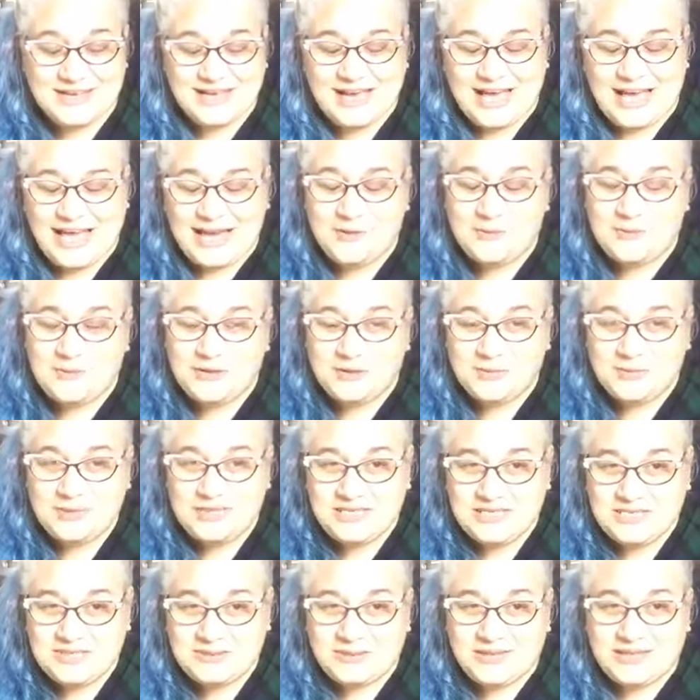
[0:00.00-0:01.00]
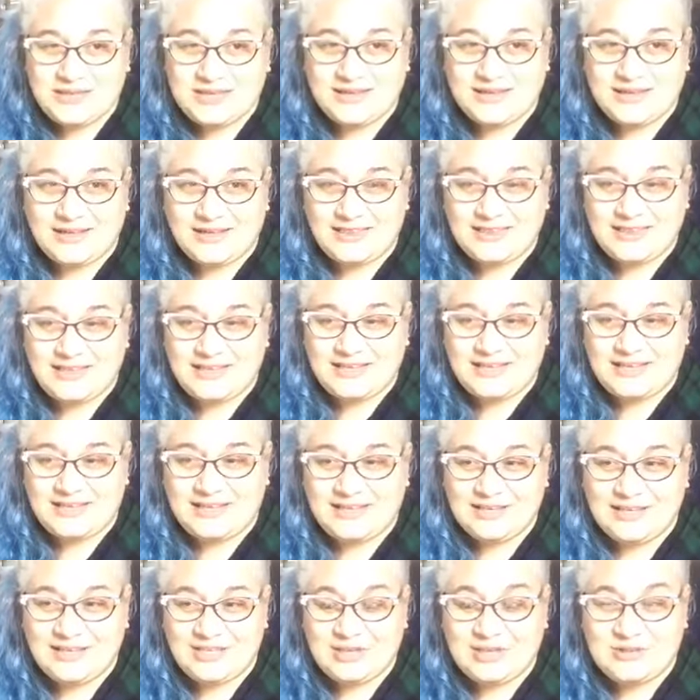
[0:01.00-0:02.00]
I will be doing
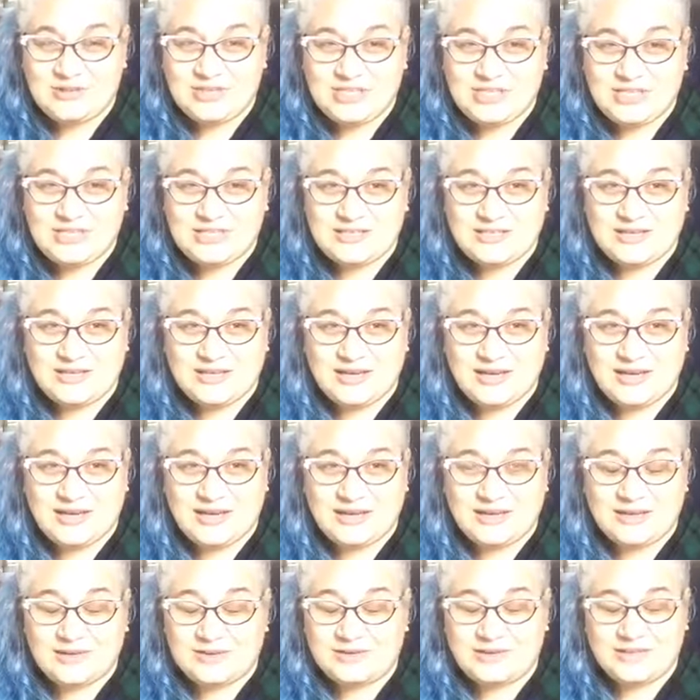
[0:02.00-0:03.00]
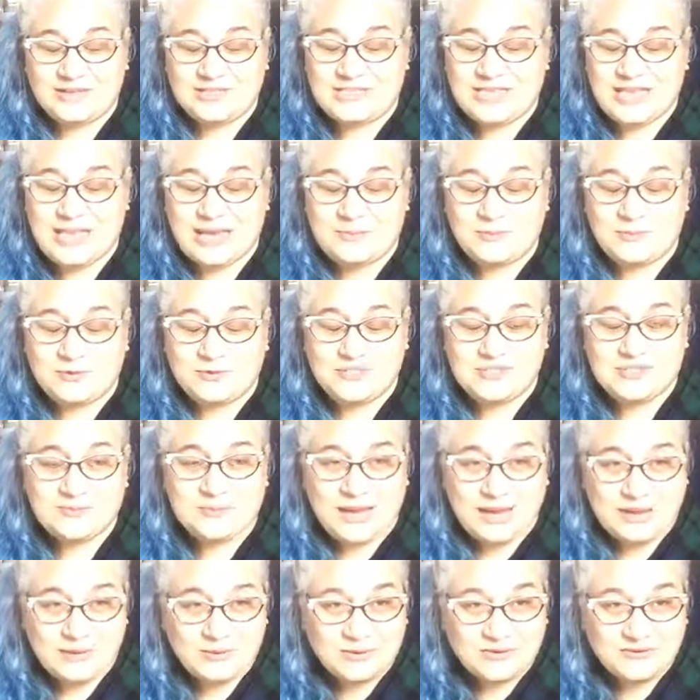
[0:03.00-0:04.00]
the Eugene or this Emerald
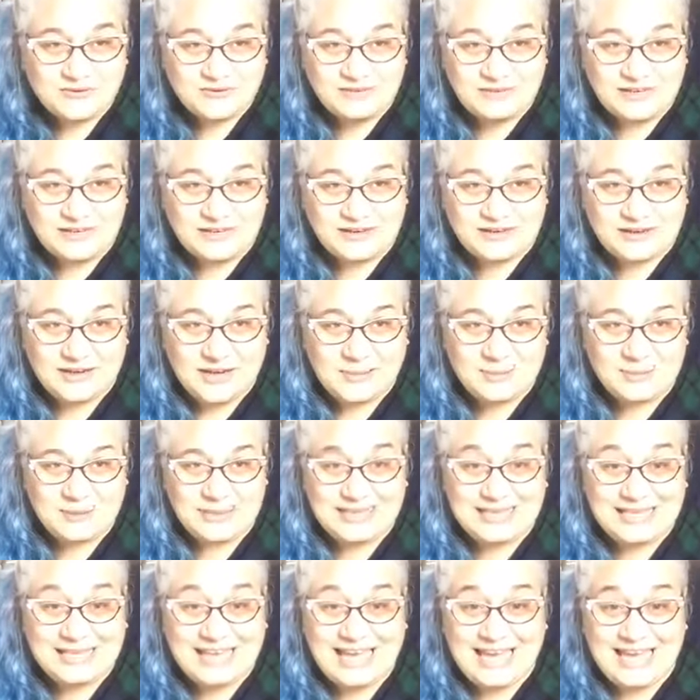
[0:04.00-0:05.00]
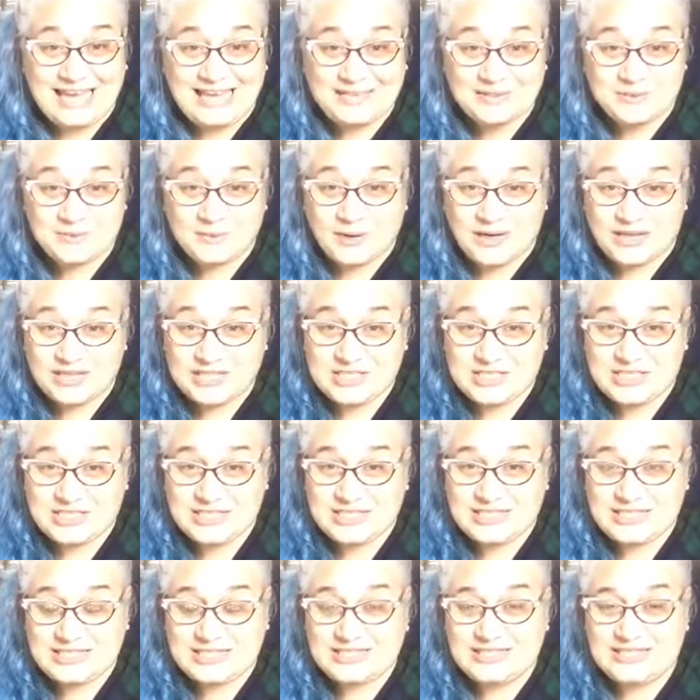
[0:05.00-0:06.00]
Spiral Fair up in Kent,
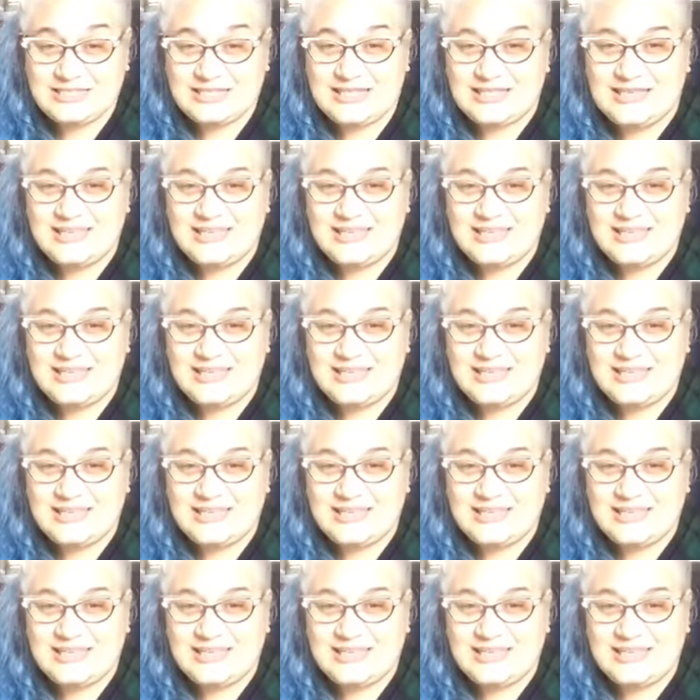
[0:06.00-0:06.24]
Washington.